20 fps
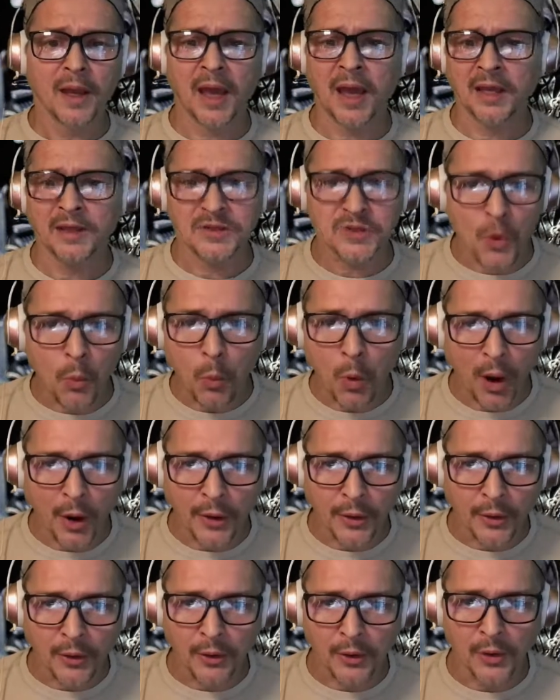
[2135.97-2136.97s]
Eight to
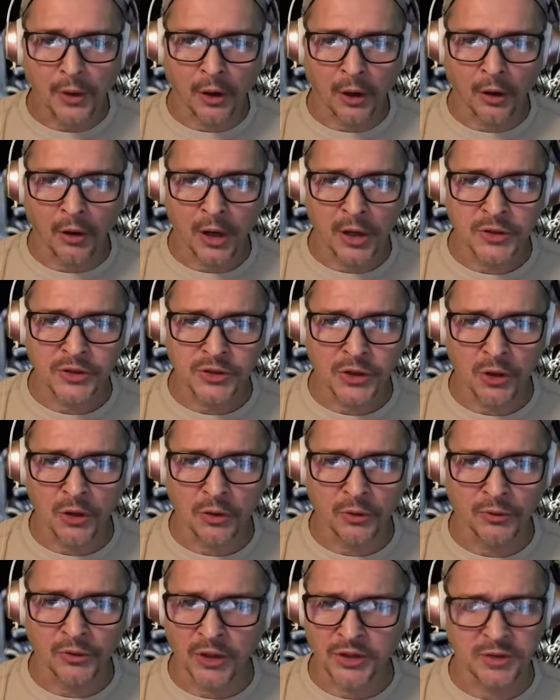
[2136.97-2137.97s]
one. All right,
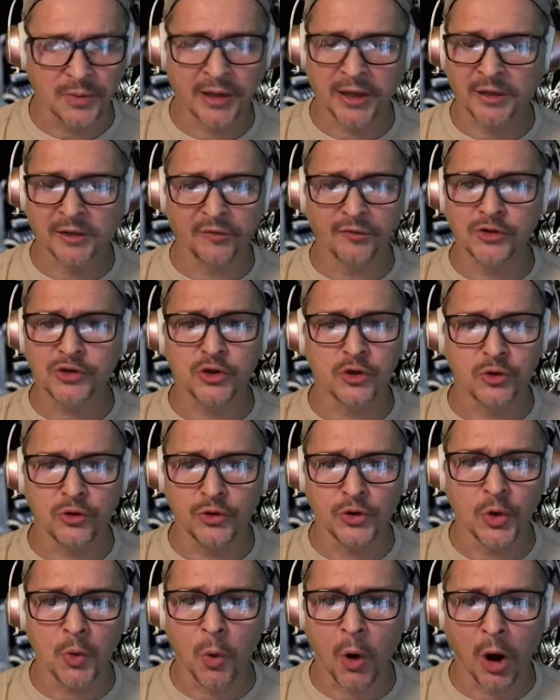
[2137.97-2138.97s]
so it doesn't make a difference who
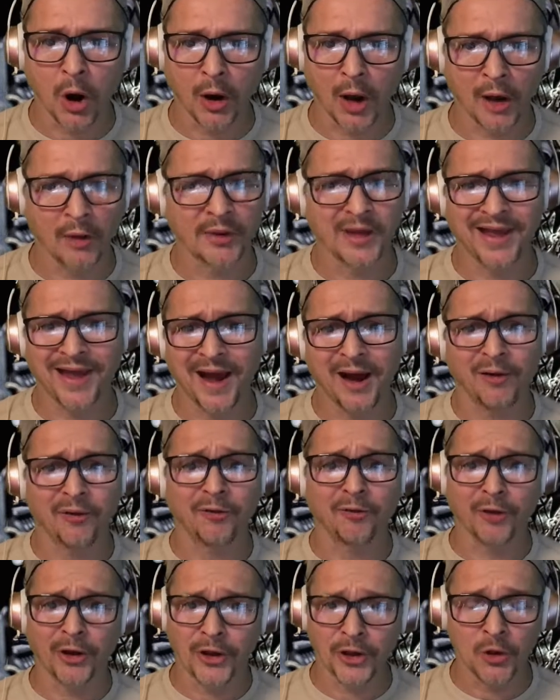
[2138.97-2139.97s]
you are. I don't care how
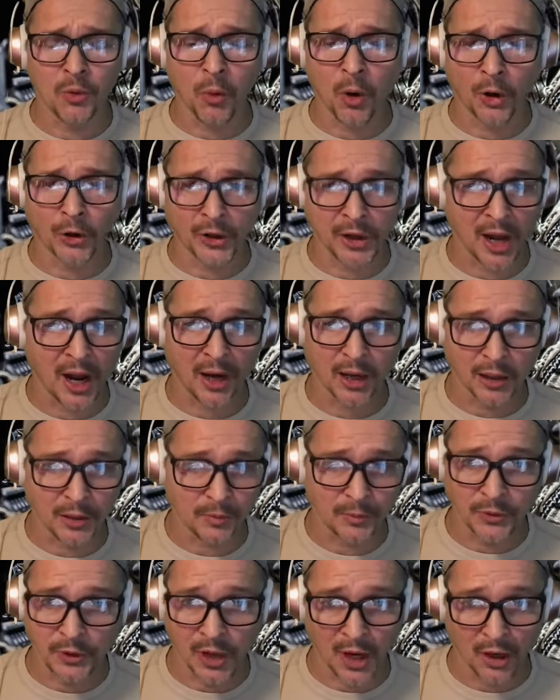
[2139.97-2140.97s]
great you are. You're not gonna
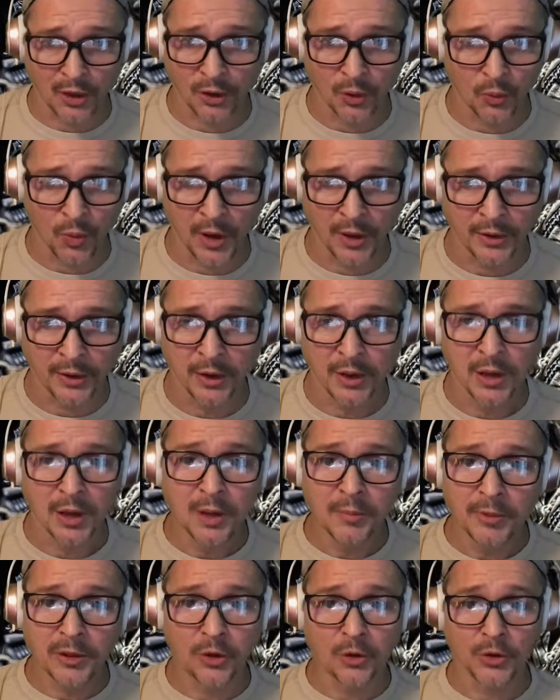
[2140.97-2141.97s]
you're not gonna win
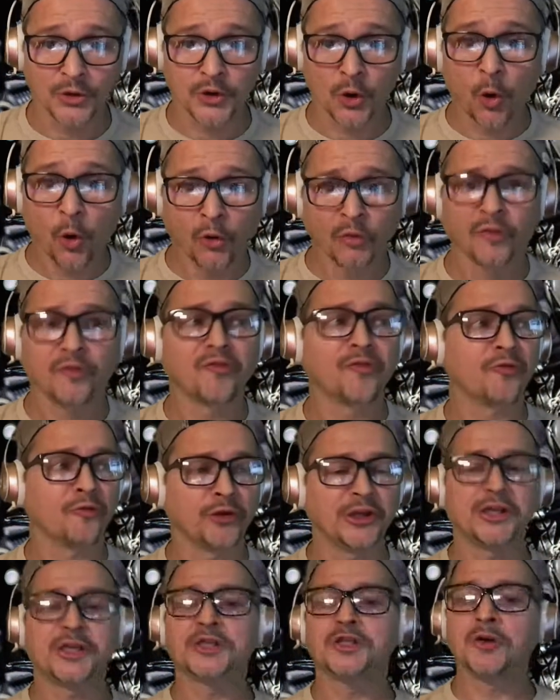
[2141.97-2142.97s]
because all the
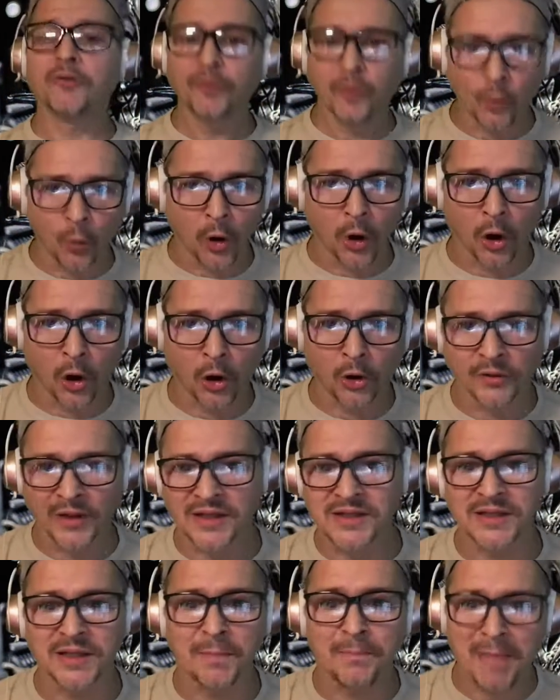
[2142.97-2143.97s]
freaks of the world.
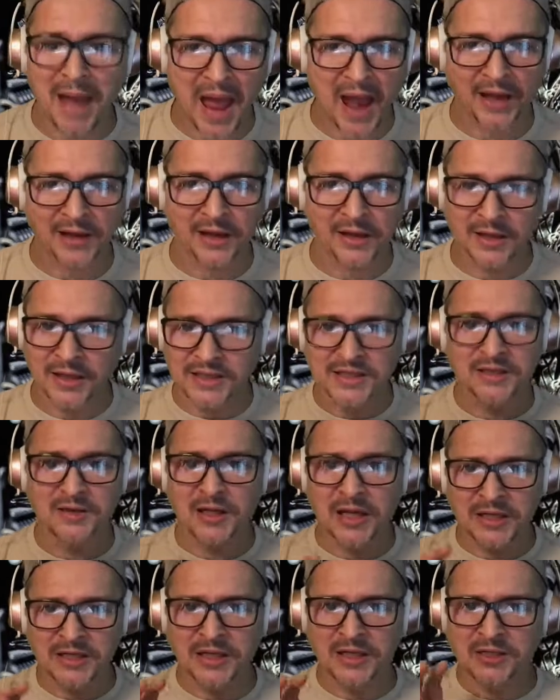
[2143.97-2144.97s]
That's the magnet. It's
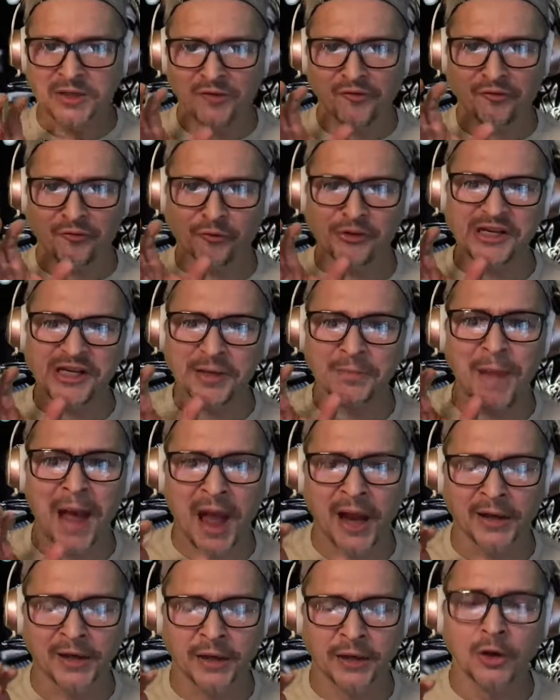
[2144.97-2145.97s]
the it's it's a freak
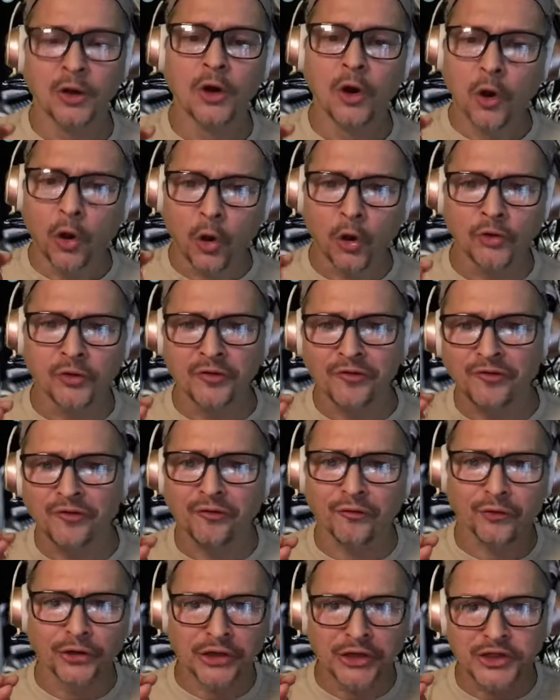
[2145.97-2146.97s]
magnet. All the
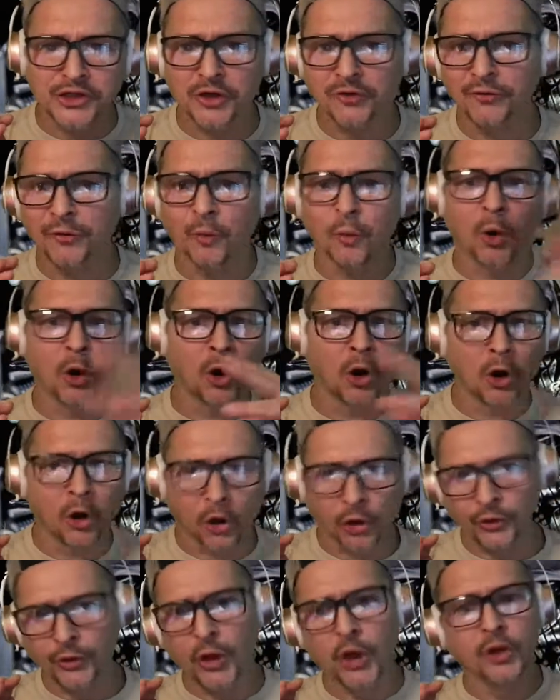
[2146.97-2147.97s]
freaks of the
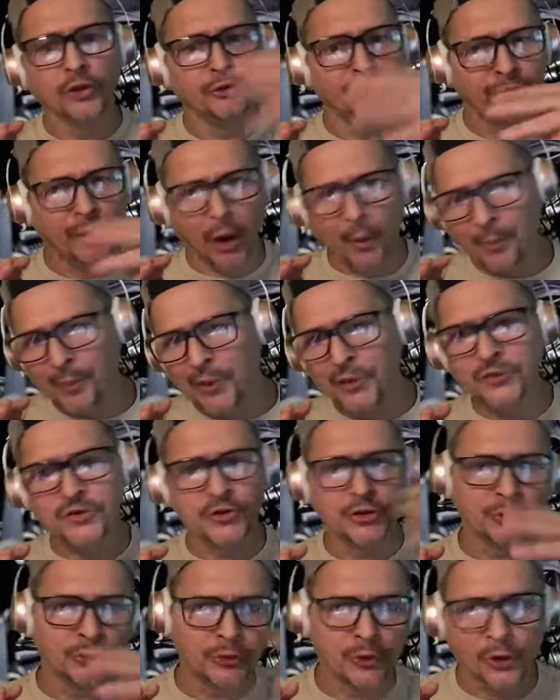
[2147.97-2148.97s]
world dump into
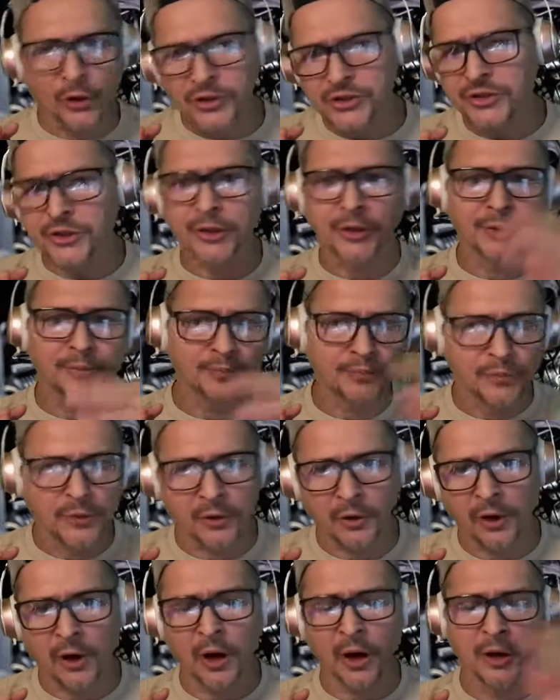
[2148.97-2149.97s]
New York City.
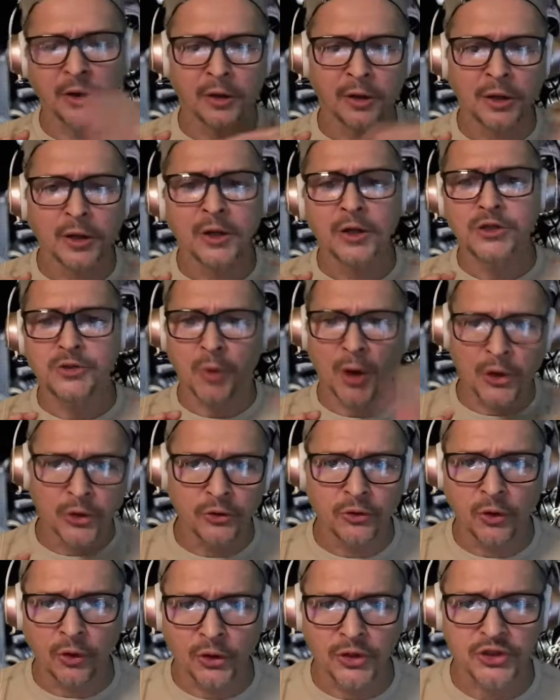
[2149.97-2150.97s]
All right. That's why New
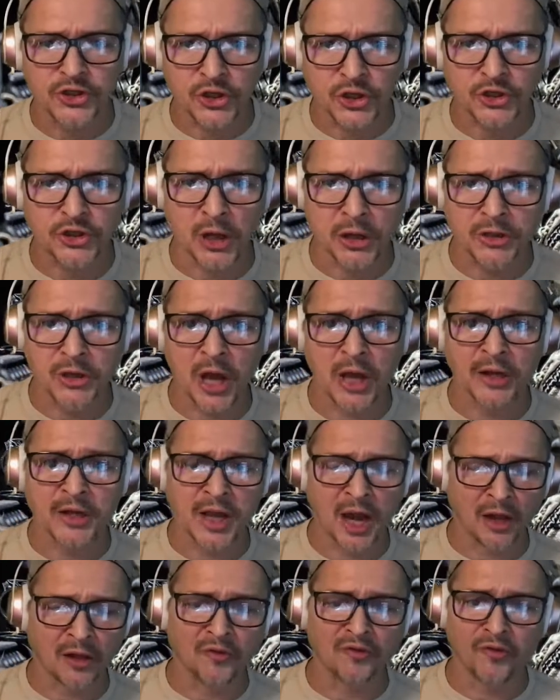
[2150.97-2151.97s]
York is just, and, and
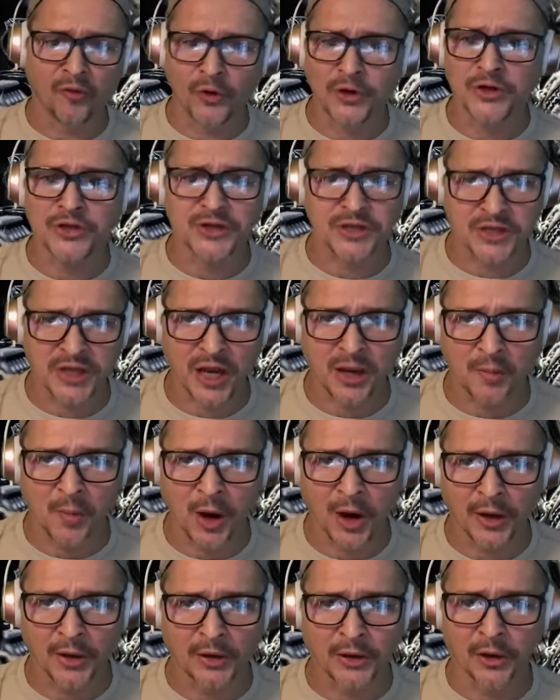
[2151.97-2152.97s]
California is the same
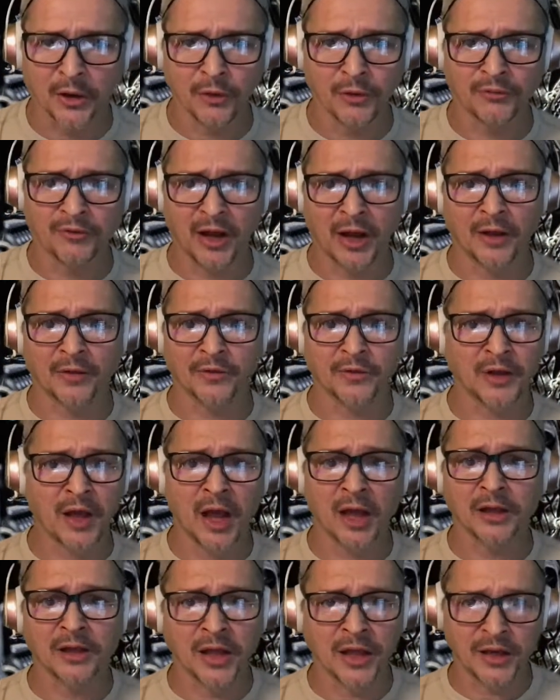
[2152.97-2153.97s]
way. You know, you've got
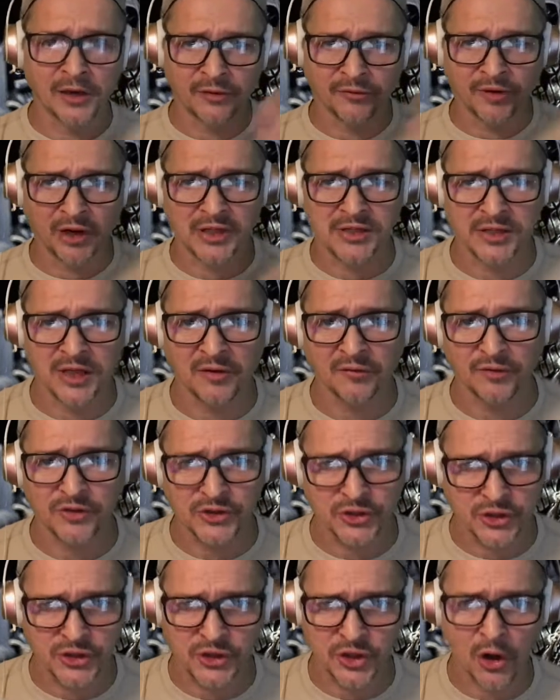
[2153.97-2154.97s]
L.A. and you've got San
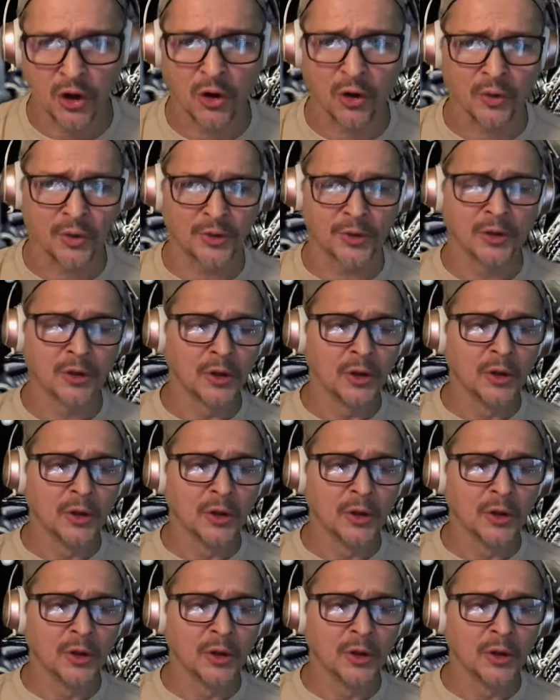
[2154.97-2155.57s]
Francisco, and